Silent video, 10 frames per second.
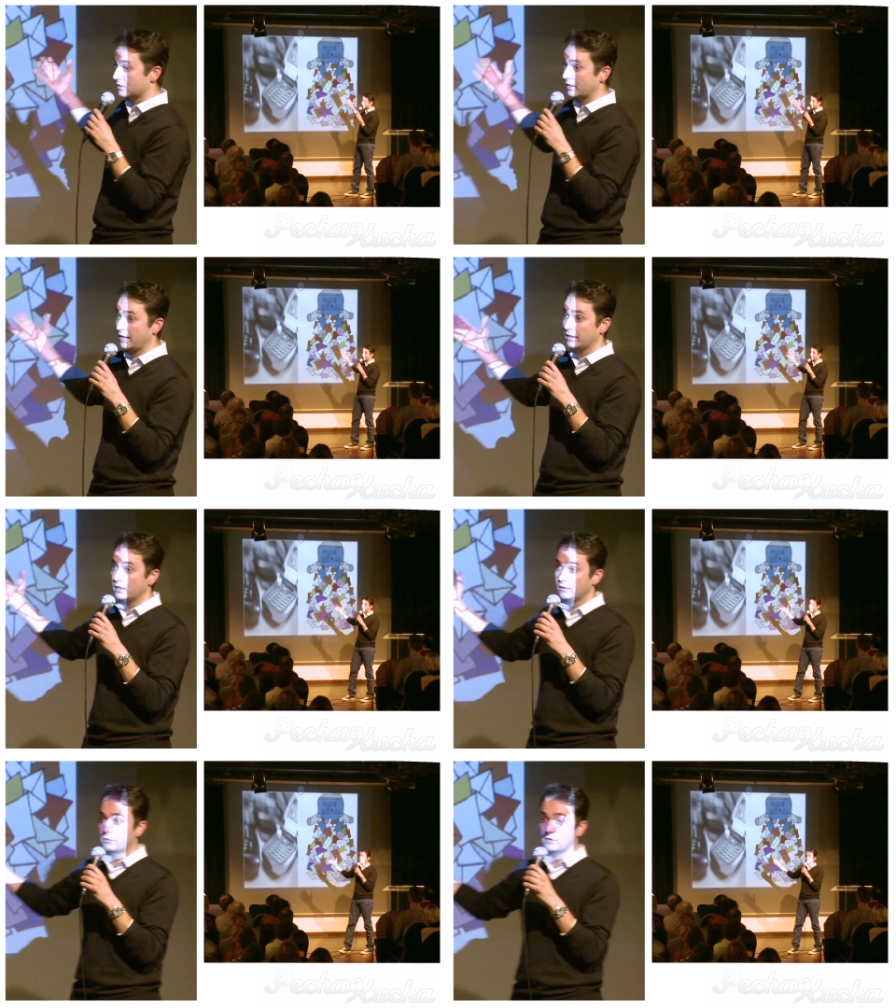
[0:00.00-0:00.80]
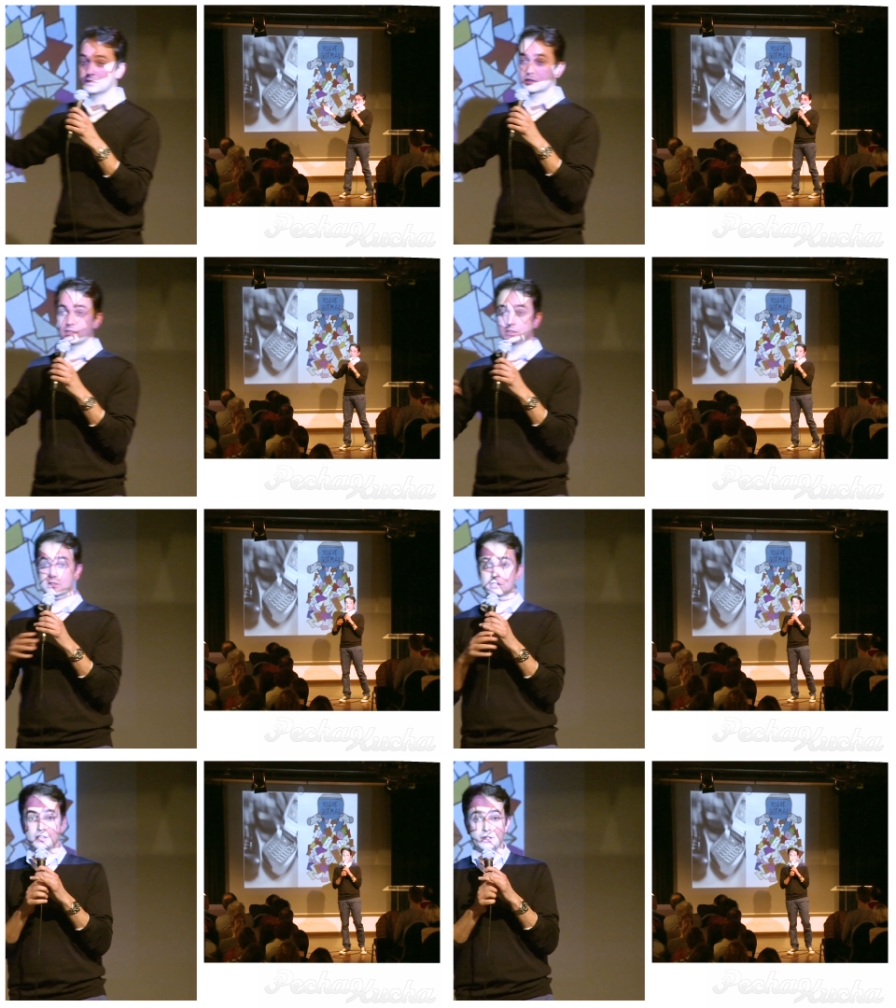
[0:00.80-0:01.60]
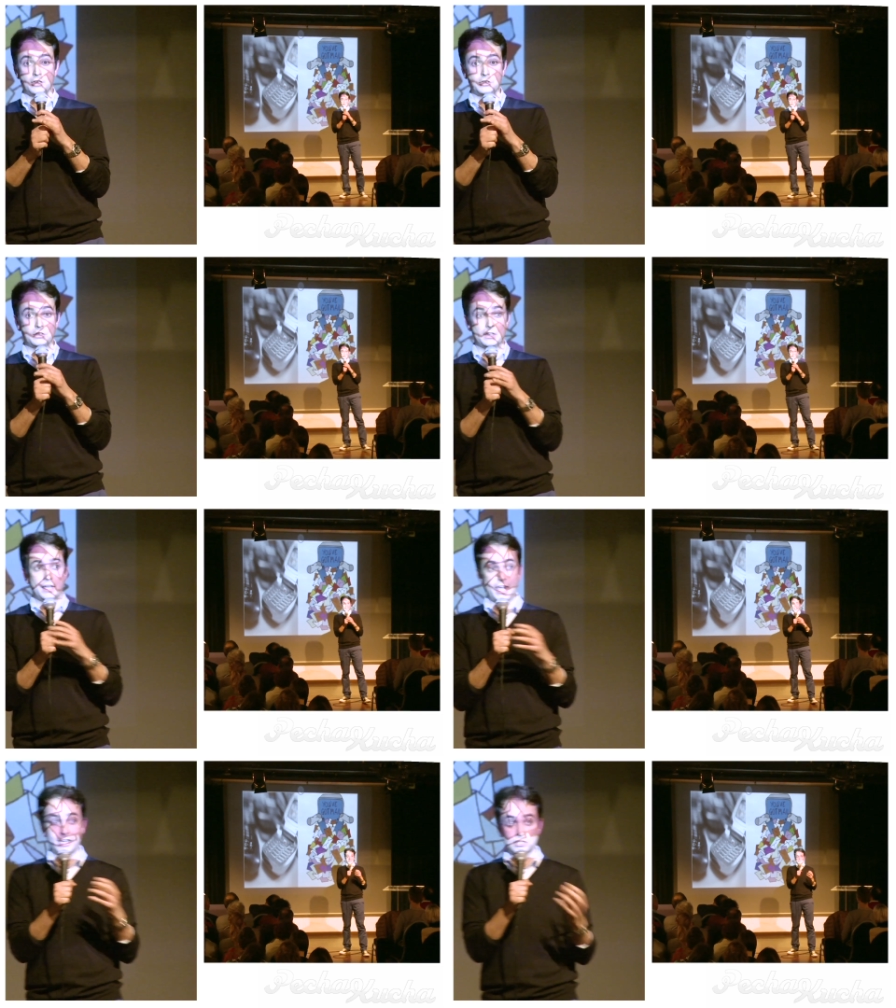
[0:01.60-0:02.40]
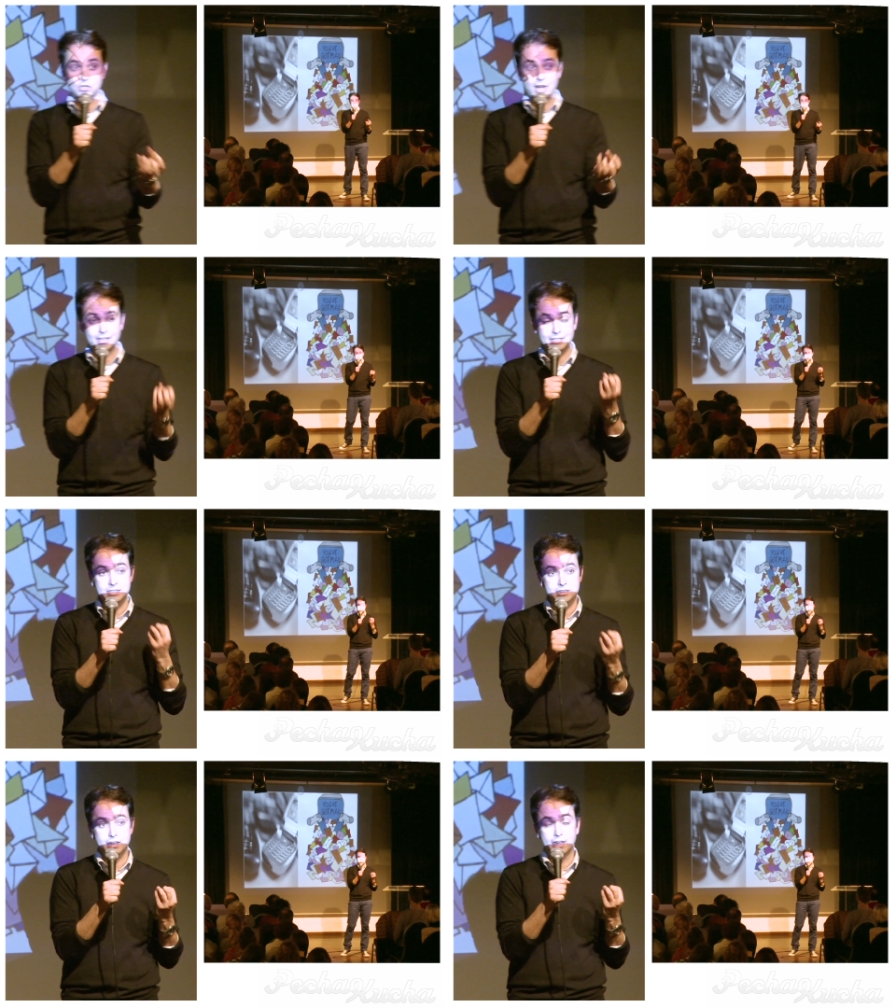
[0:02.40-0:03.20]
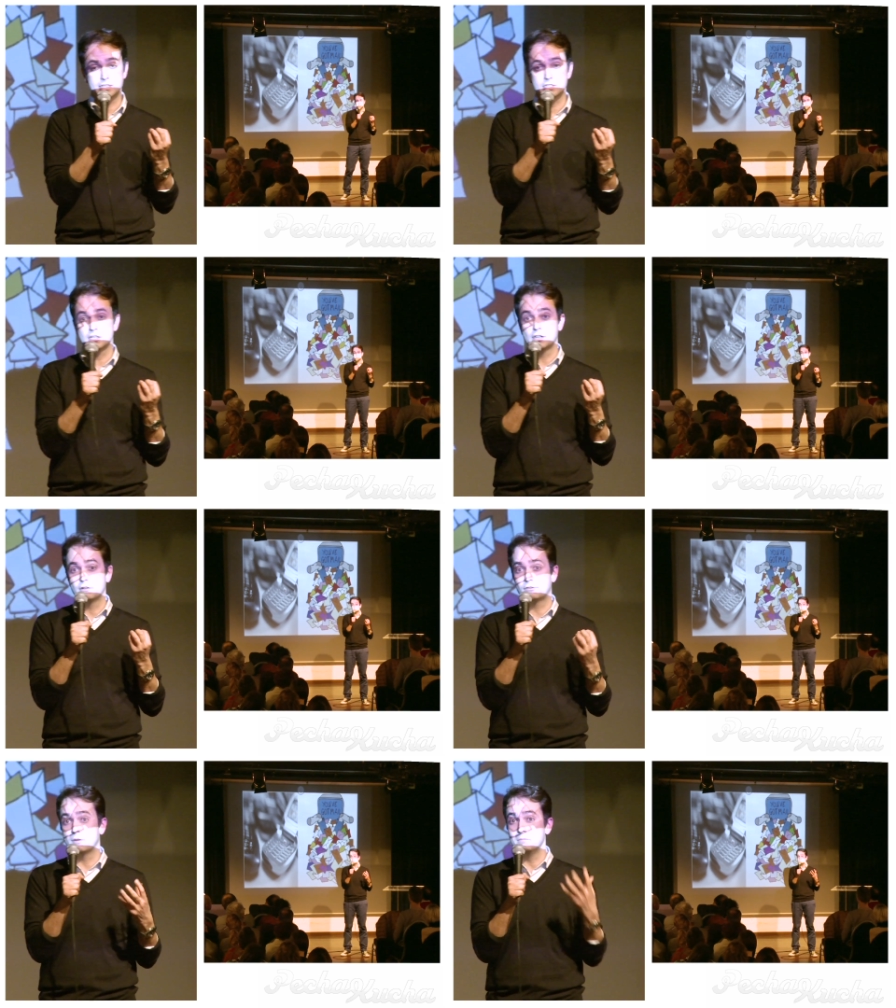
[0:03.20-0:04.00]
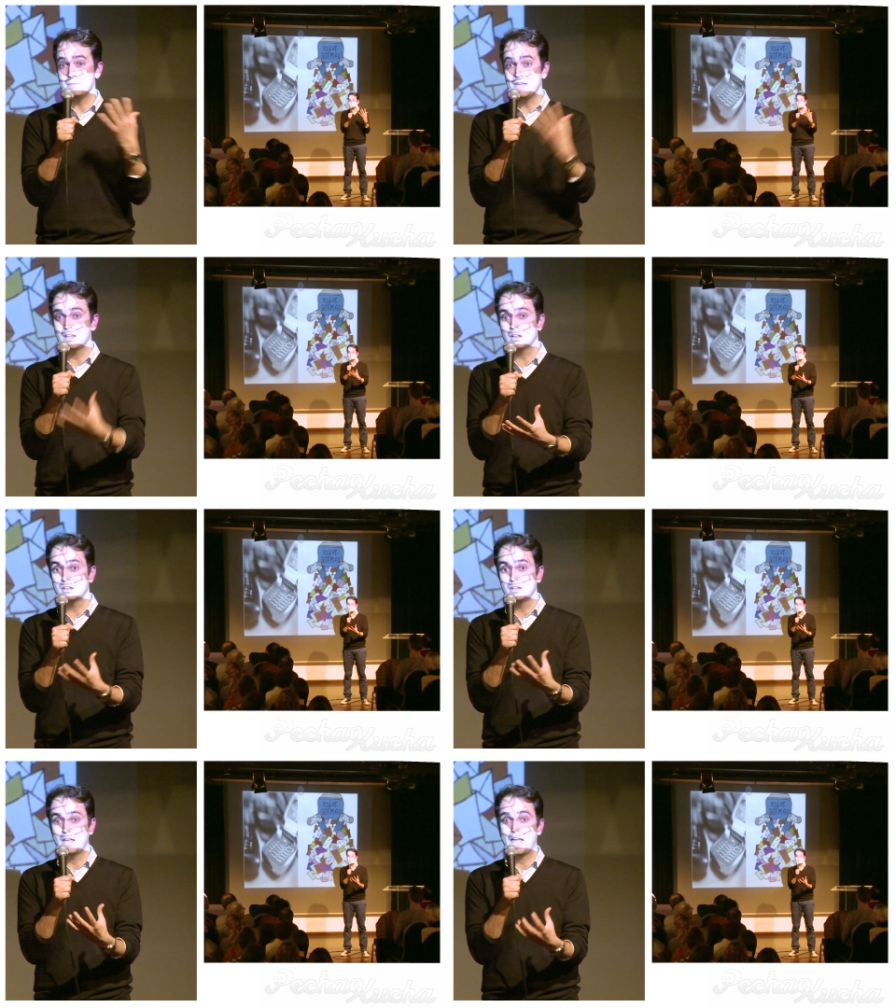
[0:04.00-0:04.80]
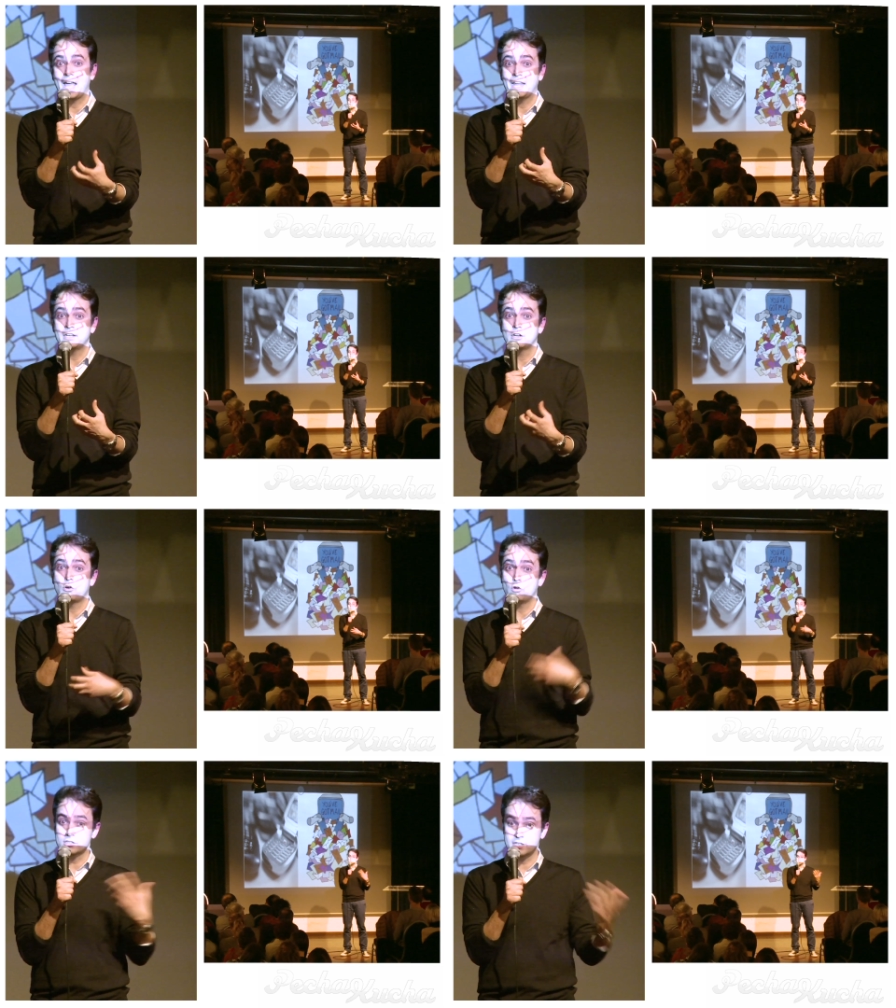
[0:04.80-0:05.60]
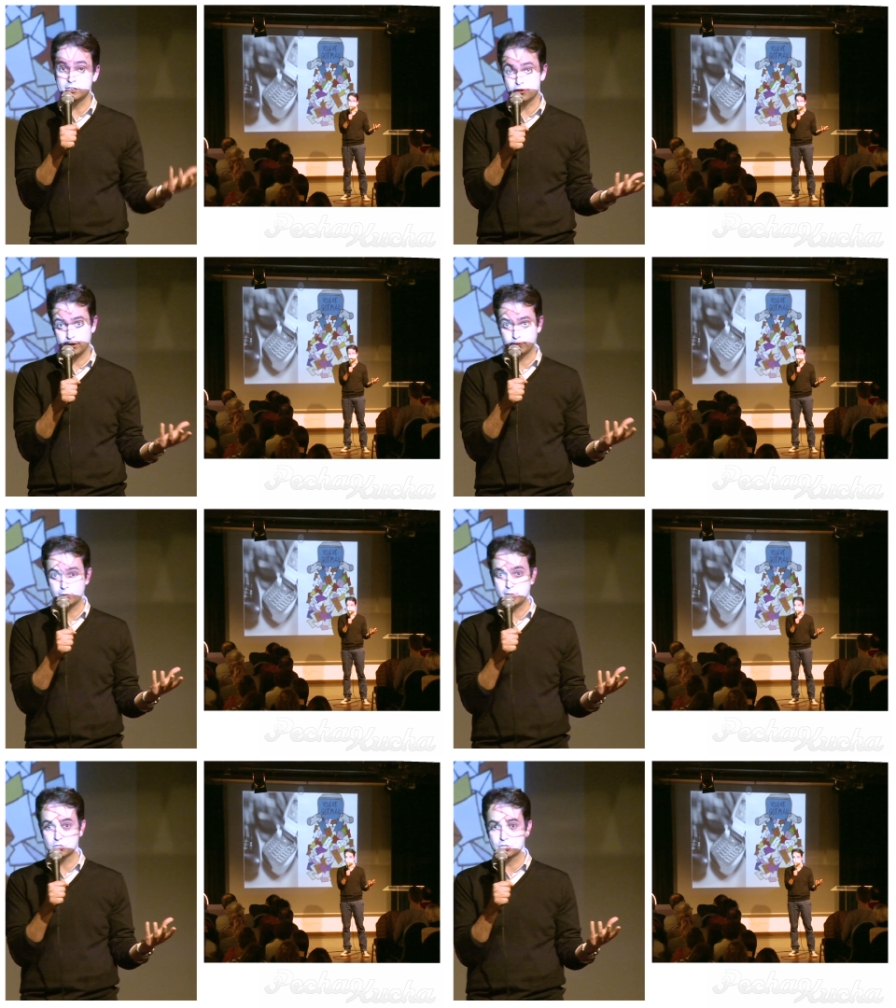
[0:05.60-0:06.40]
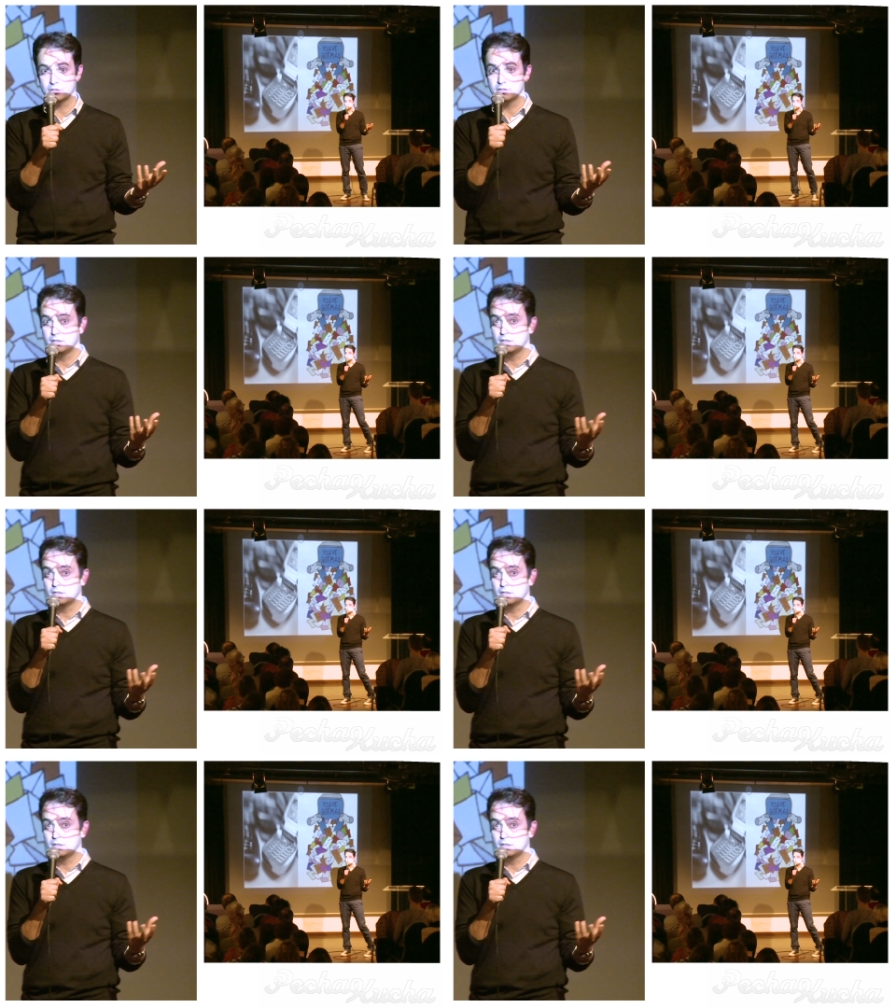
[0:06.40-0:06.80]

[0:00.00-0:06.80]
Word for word: today, for instance, to extract insights from mail and call center information